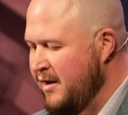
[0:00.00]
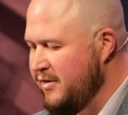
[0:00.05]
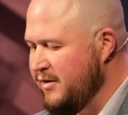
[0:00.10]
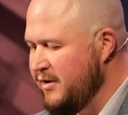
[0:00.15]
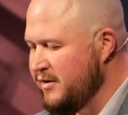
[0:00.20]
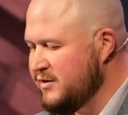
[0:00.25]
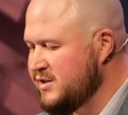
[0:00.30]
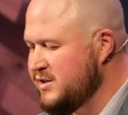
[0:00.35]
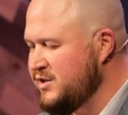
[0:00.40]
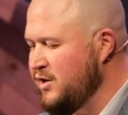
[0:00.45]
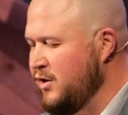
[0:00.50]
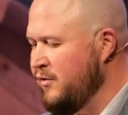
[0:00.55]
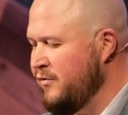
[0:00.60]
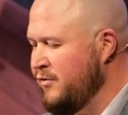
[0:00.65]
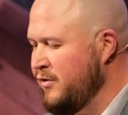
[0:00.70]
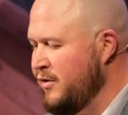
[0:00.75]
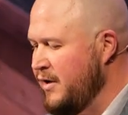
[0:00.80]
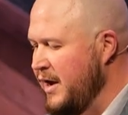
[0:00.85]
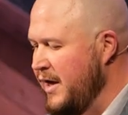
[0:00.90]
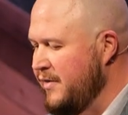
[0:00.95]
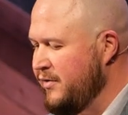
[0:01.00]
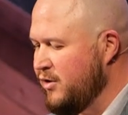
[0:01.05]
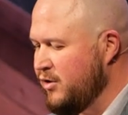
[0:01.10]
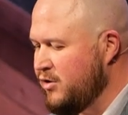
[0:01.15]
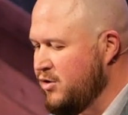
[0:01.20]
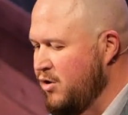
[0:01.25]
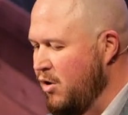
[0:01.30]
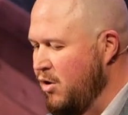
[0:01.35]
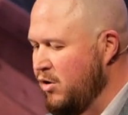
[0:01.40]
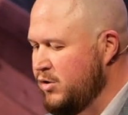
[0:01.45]
Their silver and their
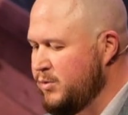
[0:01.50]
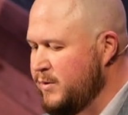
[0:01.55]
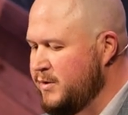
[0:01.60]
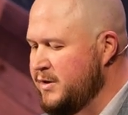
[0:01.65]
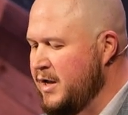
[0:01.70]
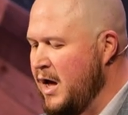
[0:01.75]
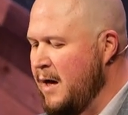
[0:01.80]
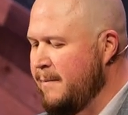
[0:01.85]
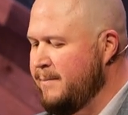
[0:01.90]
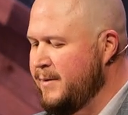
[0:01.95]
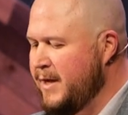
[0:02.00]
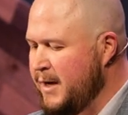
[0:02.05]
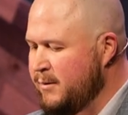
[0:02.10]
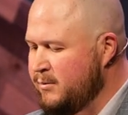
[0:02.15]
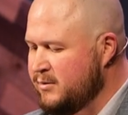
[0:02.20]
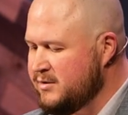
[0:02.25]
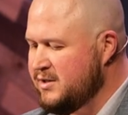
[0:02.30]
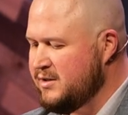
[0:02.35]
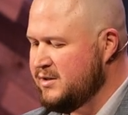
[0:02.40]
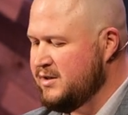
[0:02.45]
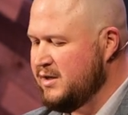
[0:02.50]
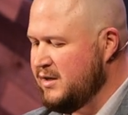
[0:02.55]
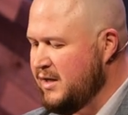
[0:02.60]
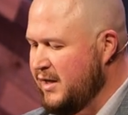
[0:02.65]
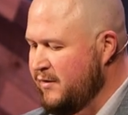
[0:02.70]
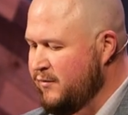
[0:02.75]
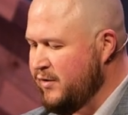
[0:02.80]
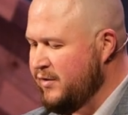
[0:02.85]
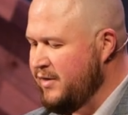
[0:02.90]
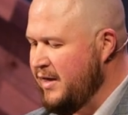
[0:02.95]
gold will not be able to
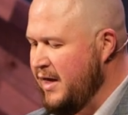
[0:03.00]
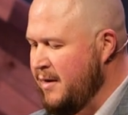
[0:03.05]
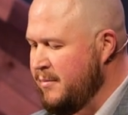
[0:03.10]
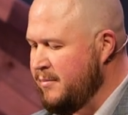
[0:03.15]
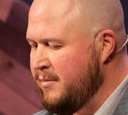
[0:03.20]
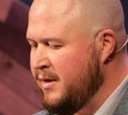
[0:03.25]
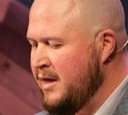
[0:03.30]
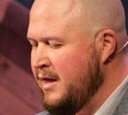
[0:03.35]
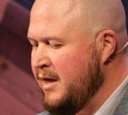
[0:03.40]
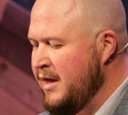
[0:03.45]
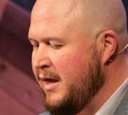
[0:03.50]
deliver them